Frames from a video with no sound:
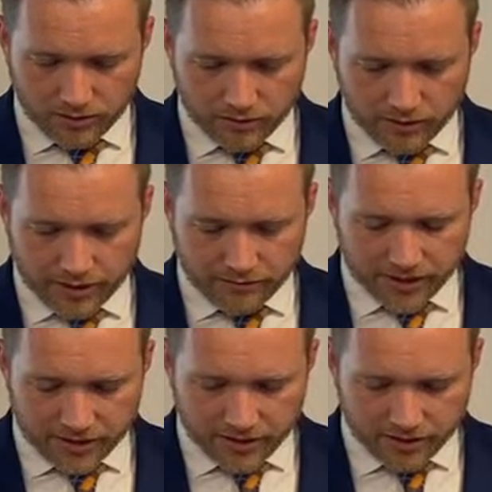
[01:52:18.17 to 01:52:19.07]
Great,
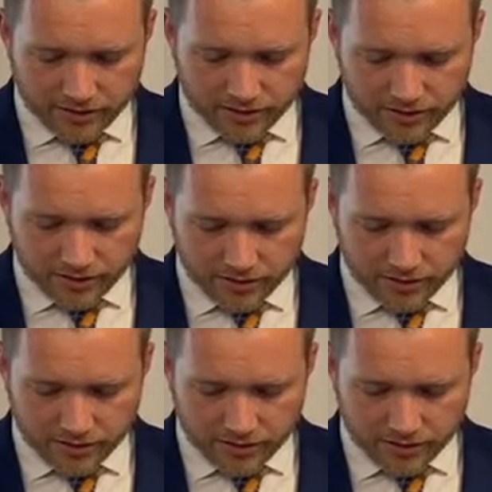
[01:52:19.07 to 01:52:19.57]
Mary. Good,